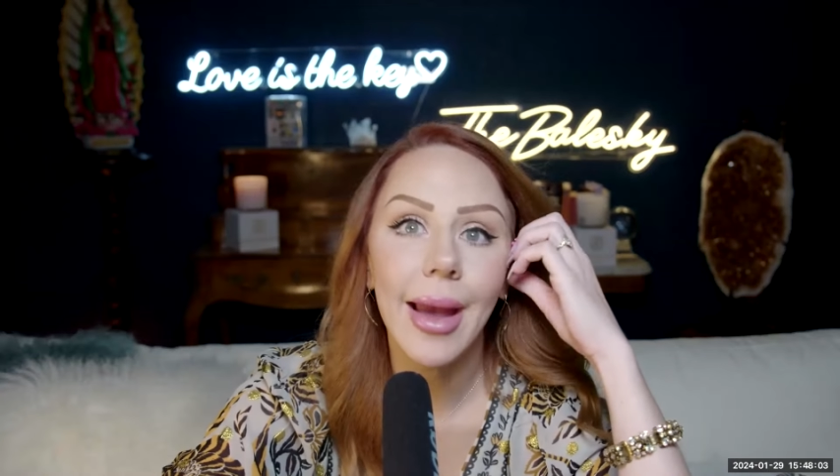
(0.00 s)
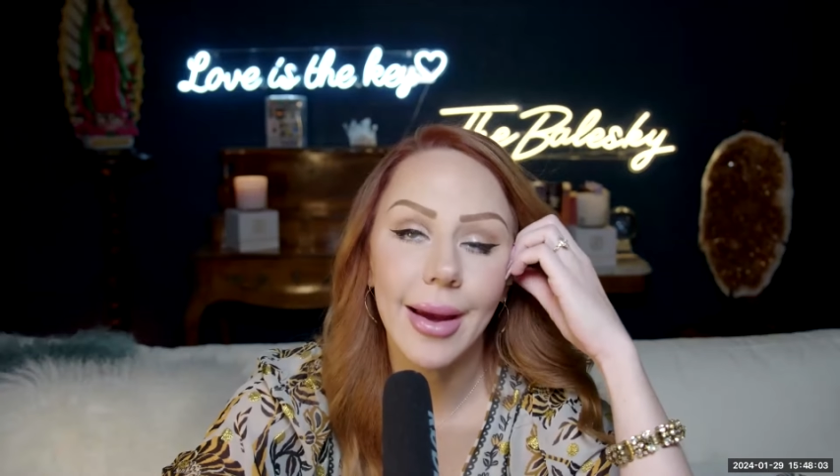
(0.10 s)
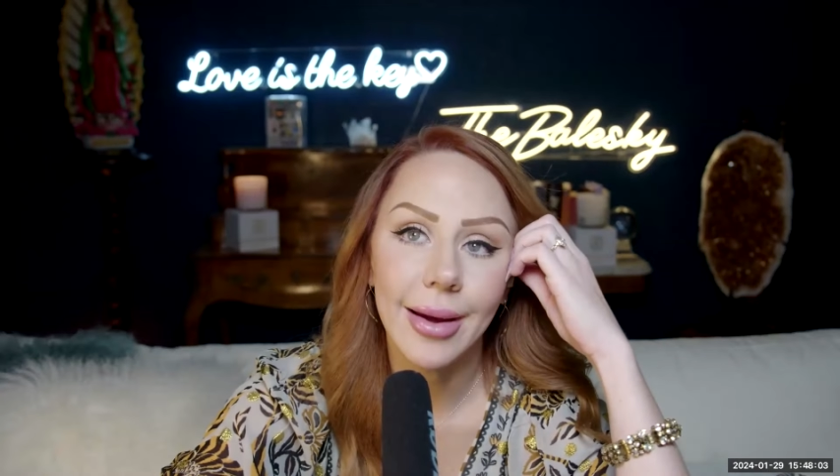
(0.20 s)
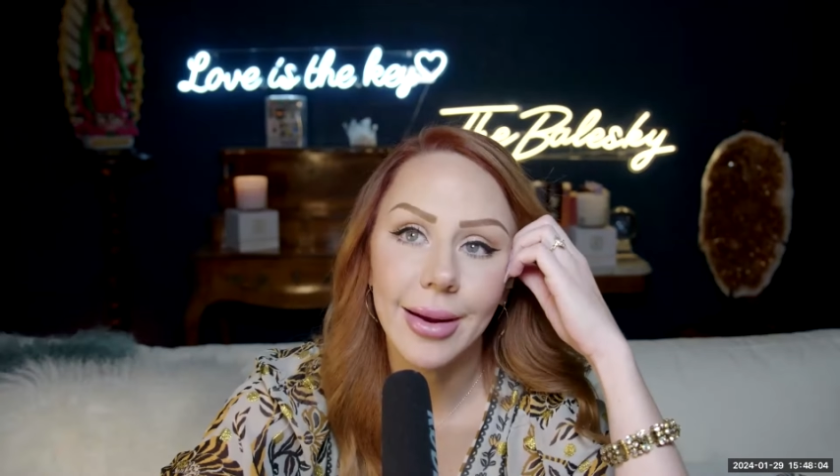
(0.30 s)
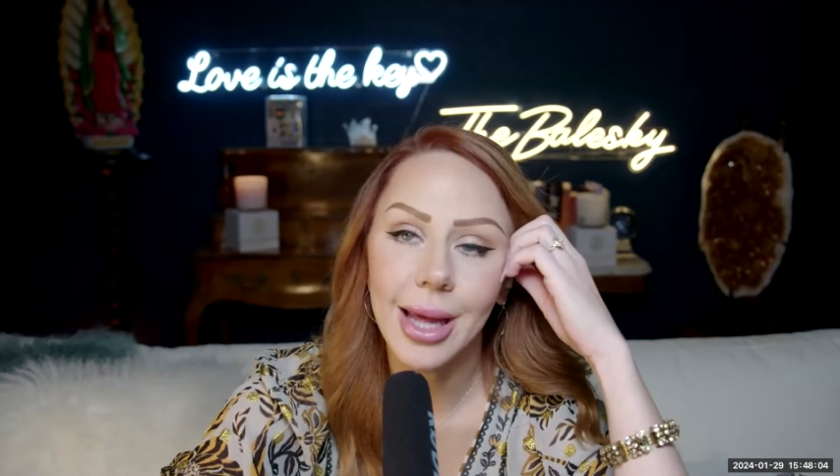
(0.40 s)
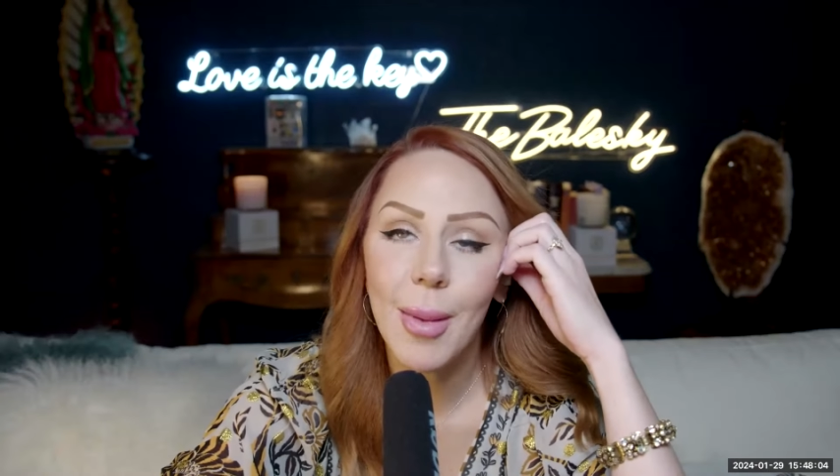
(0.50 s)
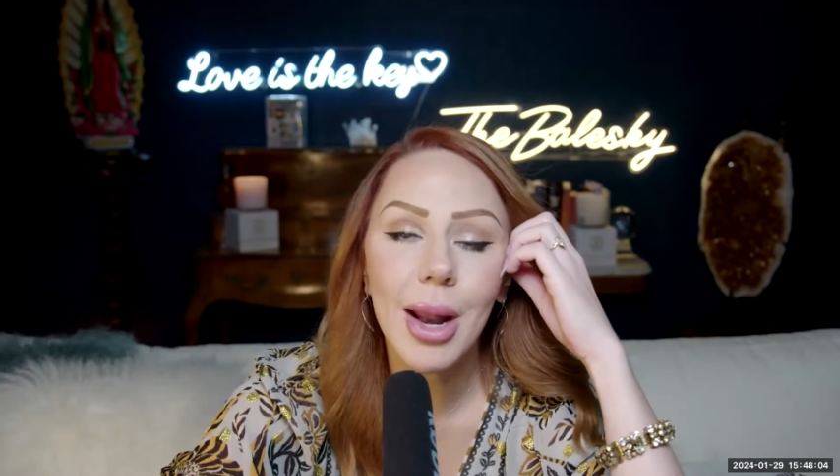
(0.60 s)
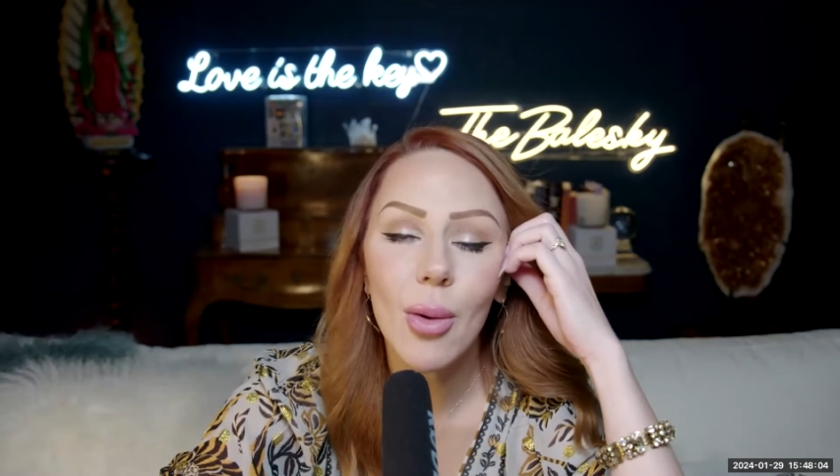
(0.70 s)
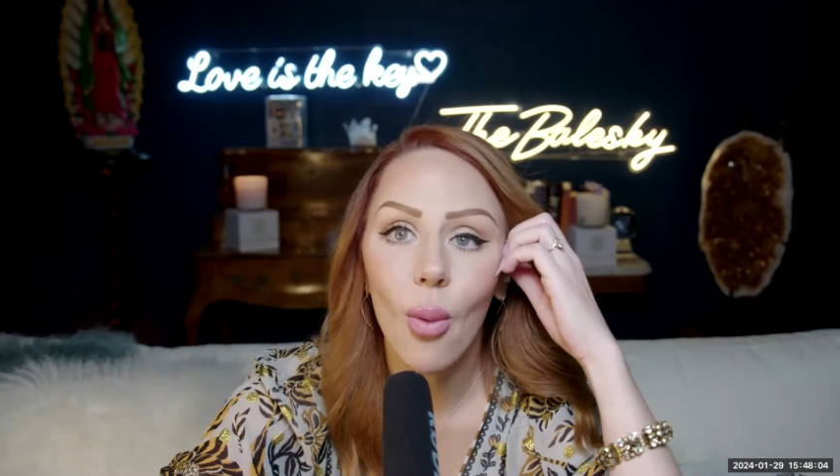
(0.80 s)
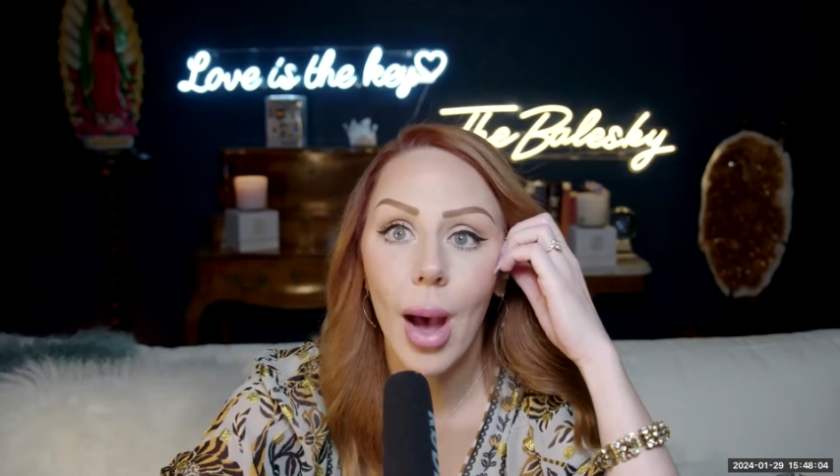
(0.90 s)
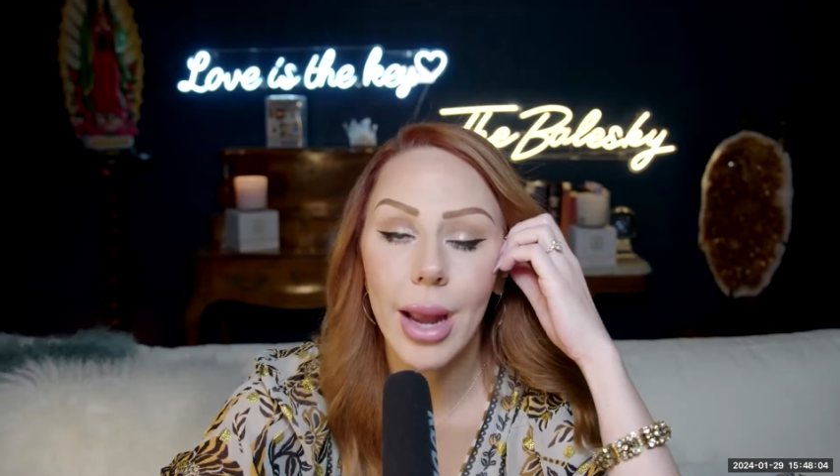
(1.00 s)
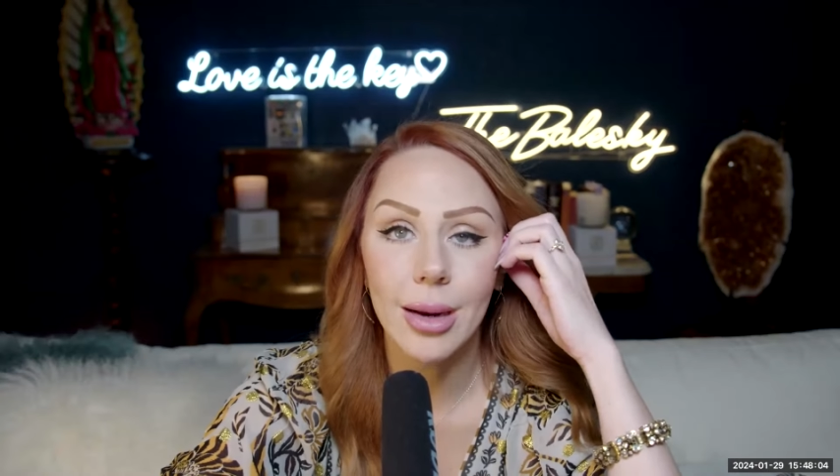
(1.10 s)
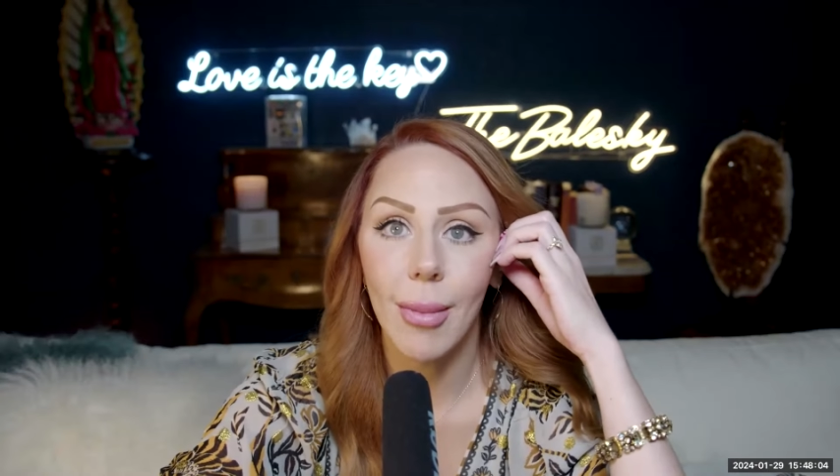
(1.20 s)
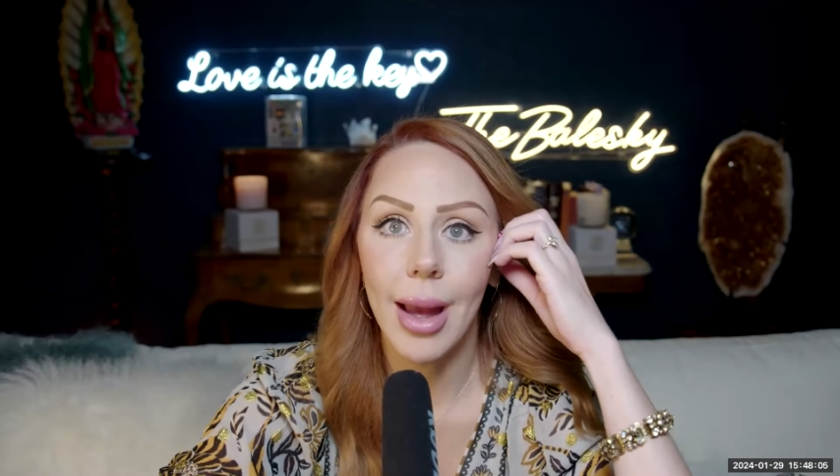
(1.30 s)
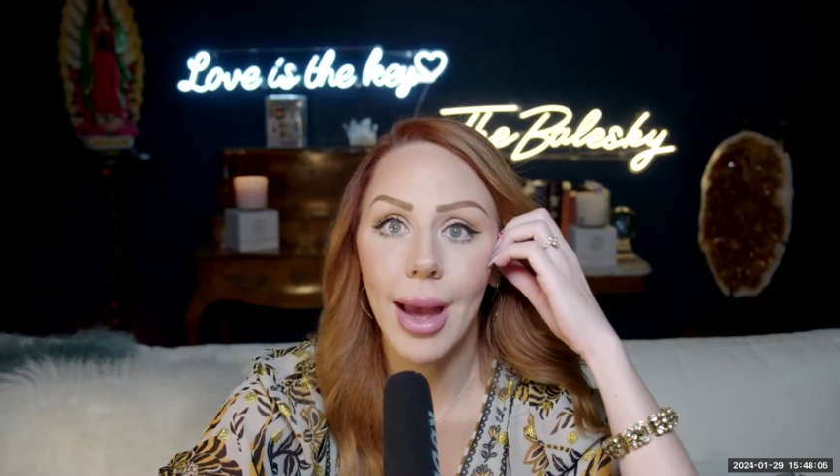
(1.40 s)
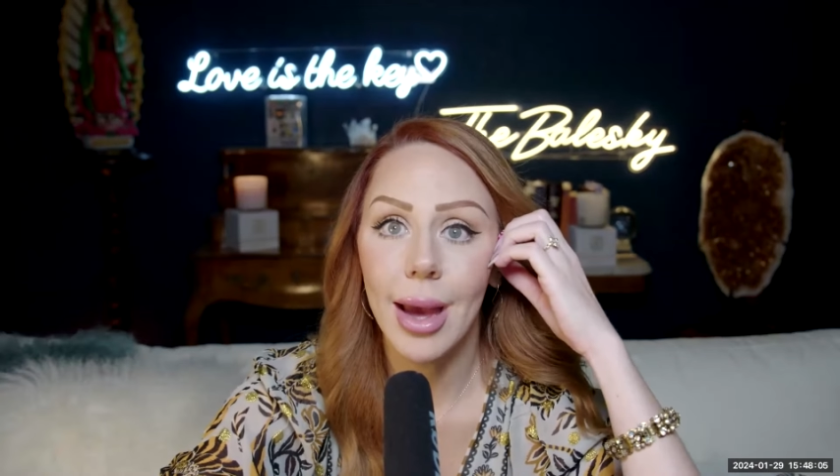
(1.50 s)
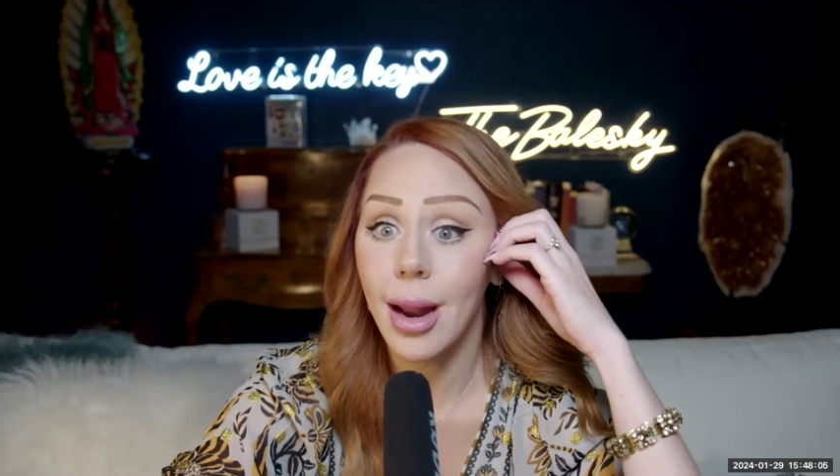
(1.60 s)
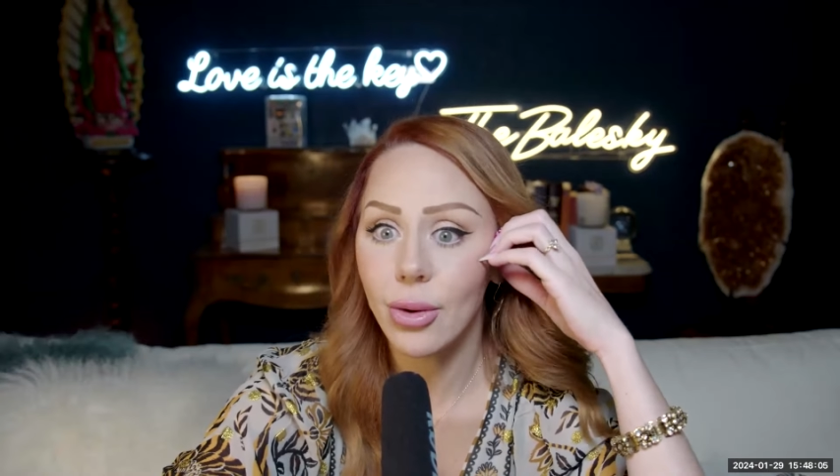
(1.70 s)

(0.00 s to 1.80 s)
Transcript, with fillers: And he made it white in my head.